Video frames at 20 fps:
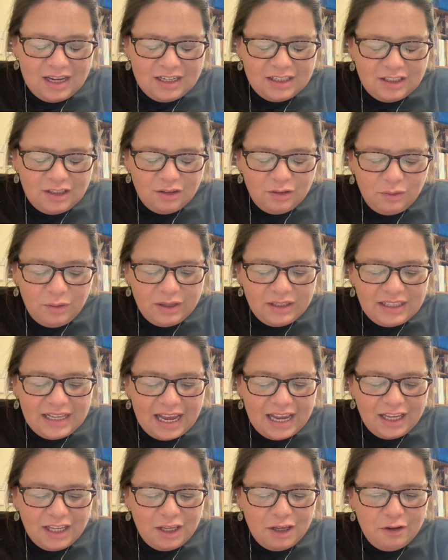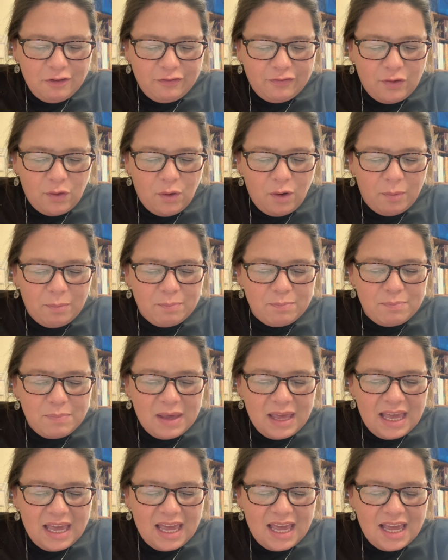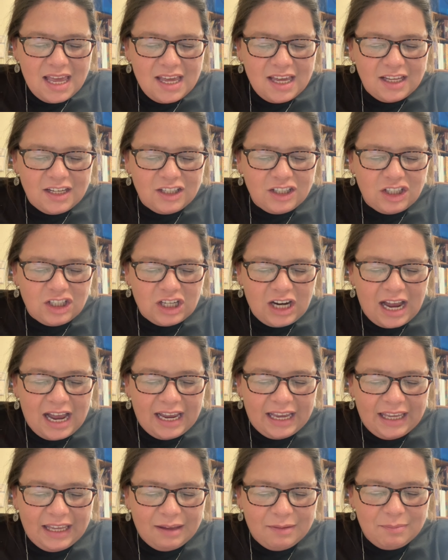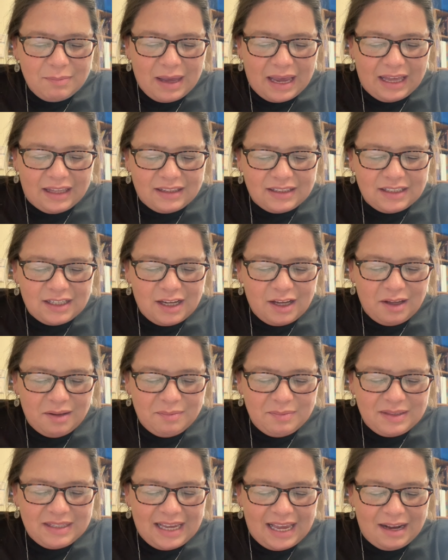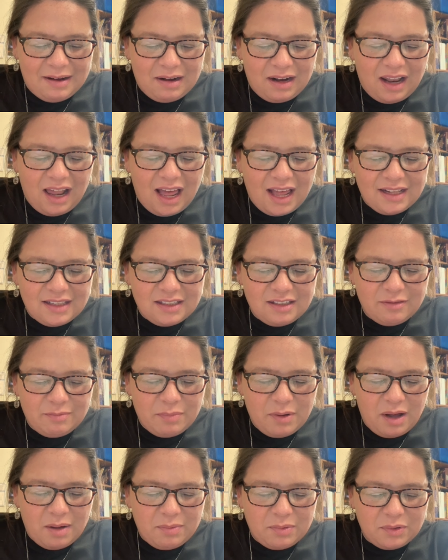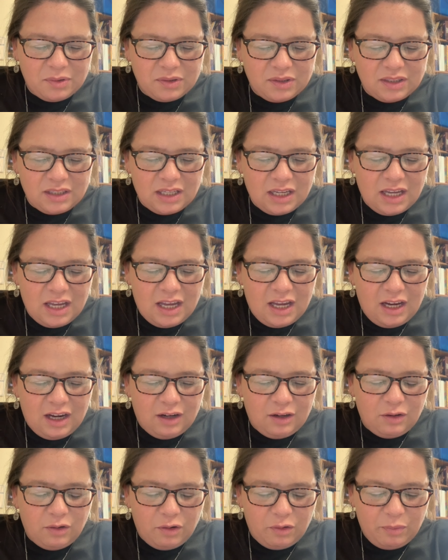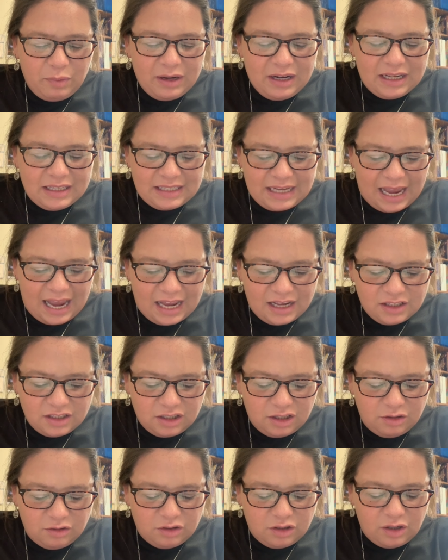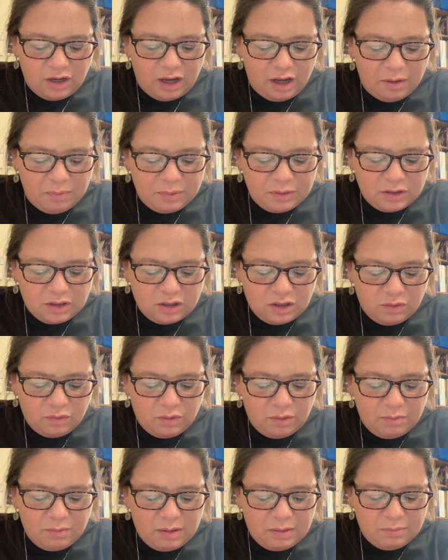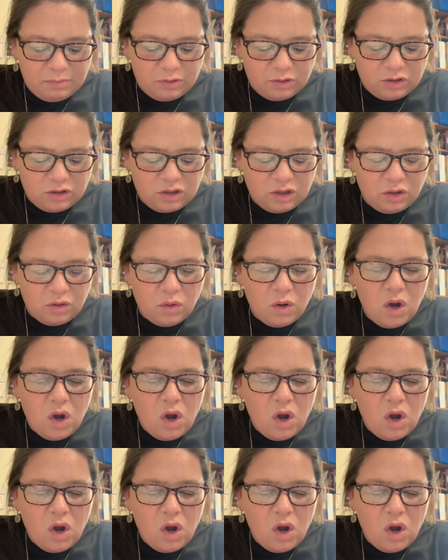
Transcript: Dear Lord, thank you for big, giant bathtubs and lots of bubbles. And Lord, we just ask you to help us to remember to,